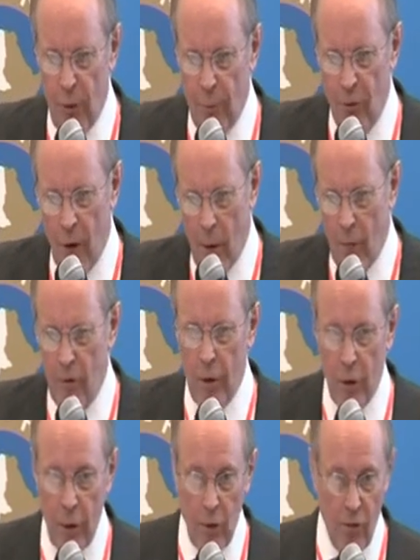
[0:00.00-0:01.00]
themselves, and a
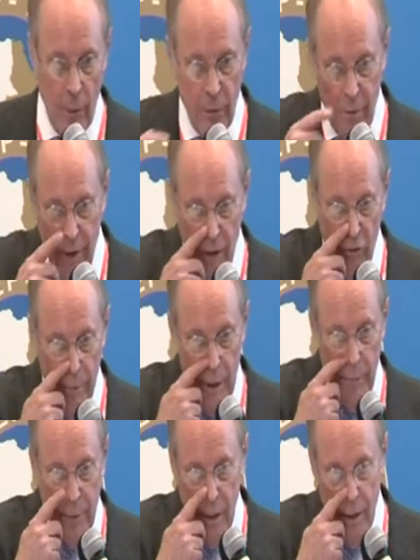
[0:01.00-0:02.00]
good example of that is
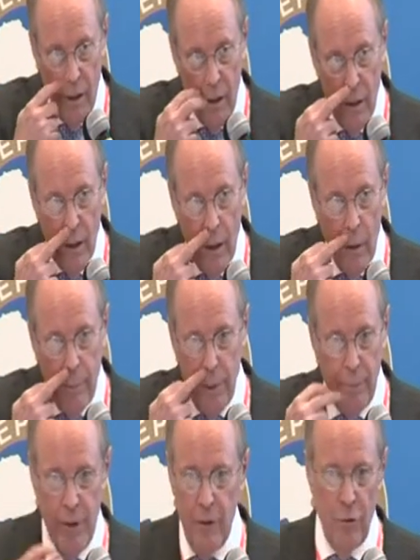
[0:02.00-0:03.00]
BP.
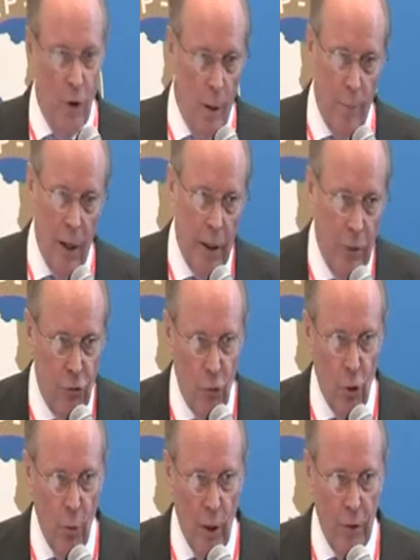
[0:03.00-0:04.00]
BP do not buy
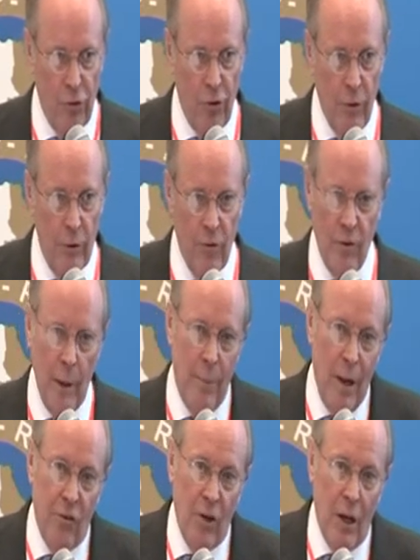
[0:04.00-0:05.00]
control of well insurance. They
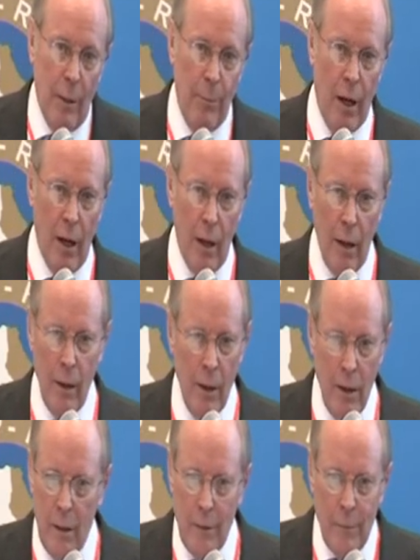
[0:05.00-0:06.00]
basically buy
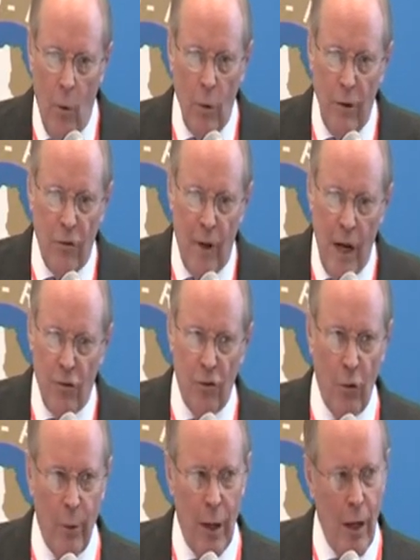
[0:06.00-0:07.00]
only
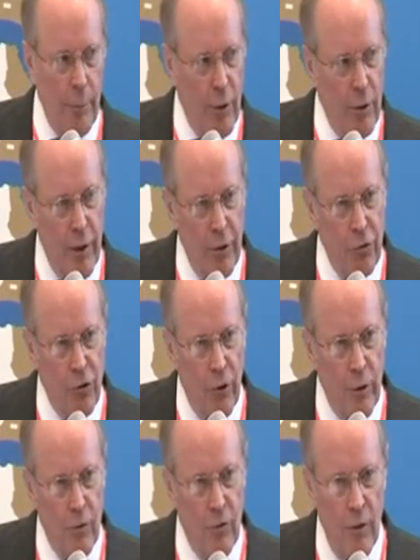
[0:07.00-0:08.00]
statutory liability
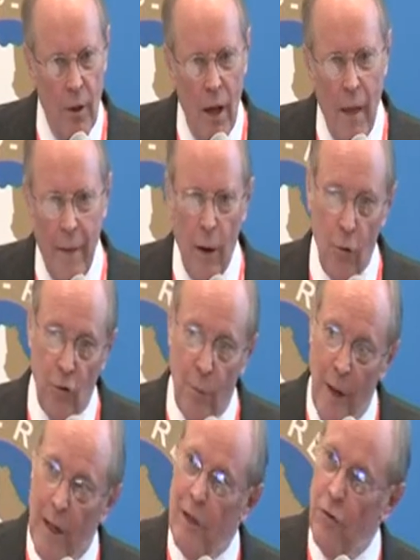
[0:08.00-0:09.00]
insurance. They also
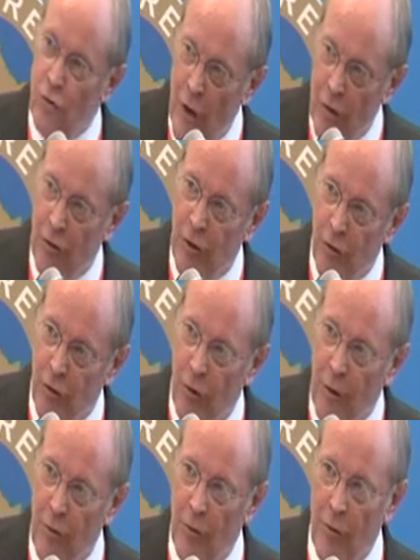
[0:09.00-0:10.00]
buy construction
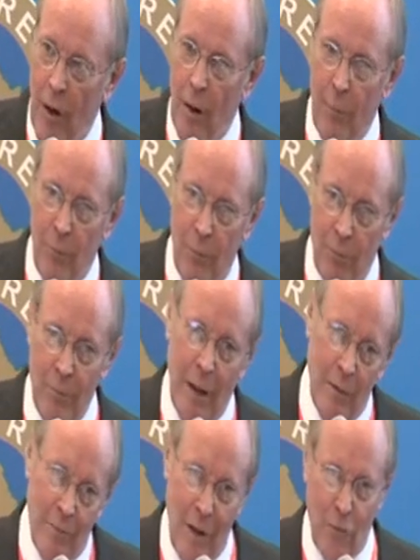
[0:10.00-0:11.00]
insurance.
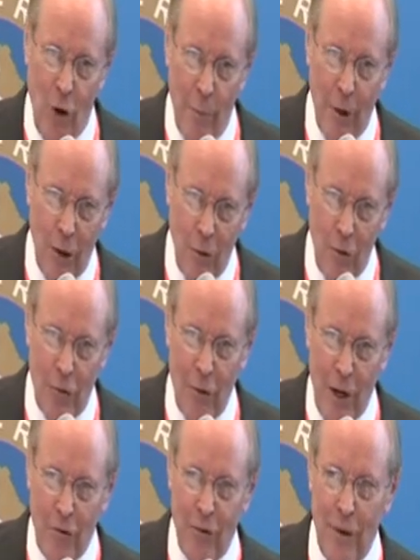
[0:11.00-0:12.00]
And as Robert alluded to
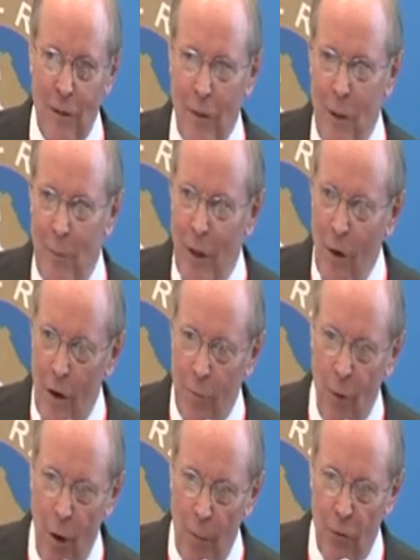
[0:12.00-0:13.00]
yesterday, there can be a lot of
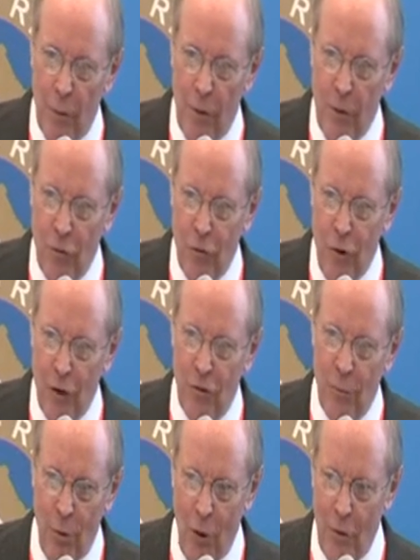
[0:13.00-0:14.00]
problems with
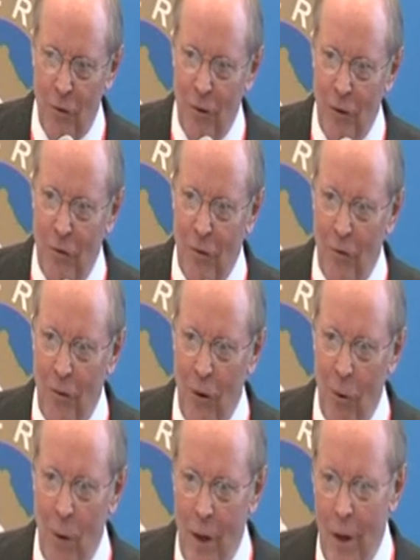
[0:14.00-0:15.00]
construction policies, and so